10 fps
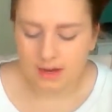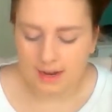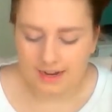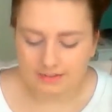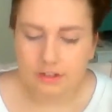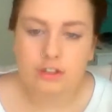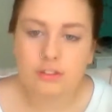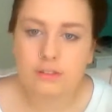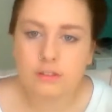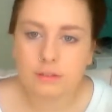I haven't
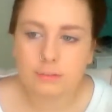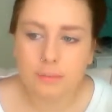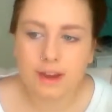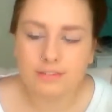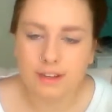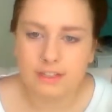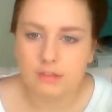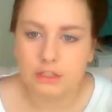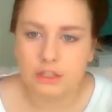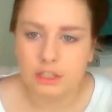used my
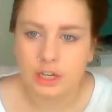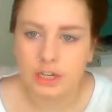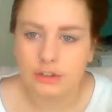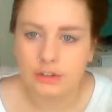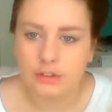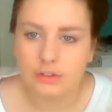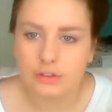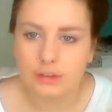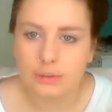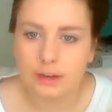Face of Australia
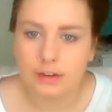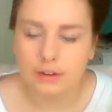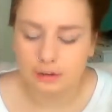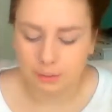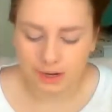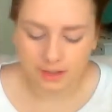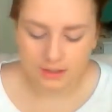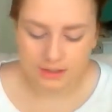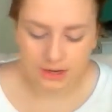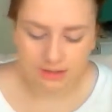translucent powder in a
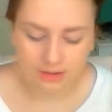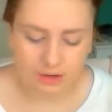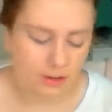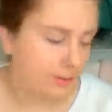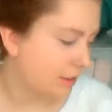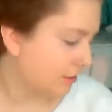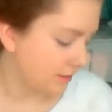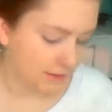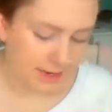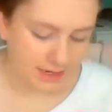while, so I thought I would
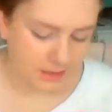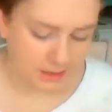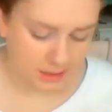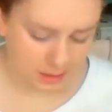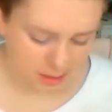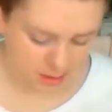use that.